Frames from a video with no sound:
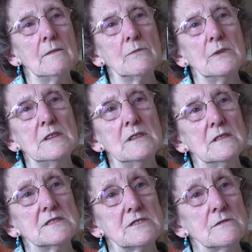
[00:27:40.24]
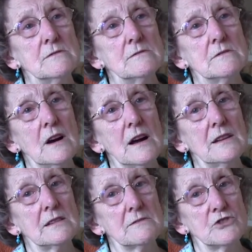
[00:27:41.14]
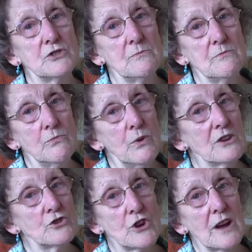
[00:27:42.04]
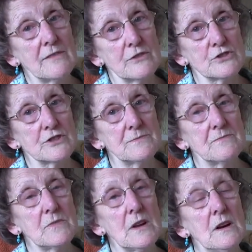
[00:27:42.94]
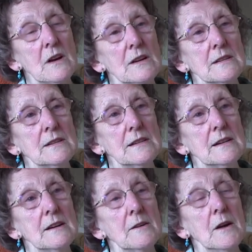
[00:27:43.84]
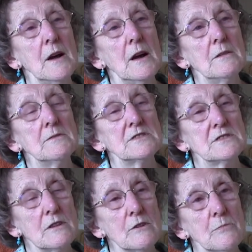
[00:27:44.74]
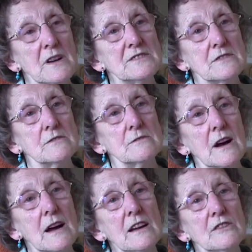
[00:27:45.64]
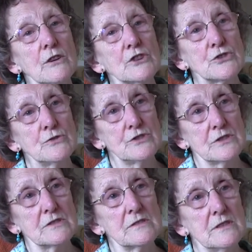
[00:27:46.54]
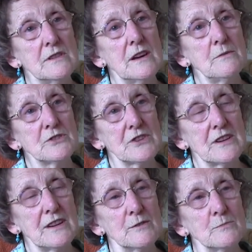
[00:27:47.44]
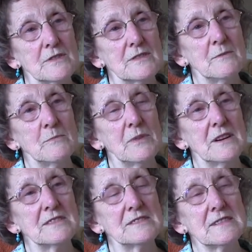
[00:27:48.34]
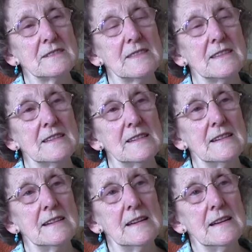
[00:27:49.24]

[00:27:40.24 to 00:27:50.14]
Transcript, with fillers: we still hadn't weren't drivers, and uh, still our bicycle. I had got a scooter, and that was a help. But the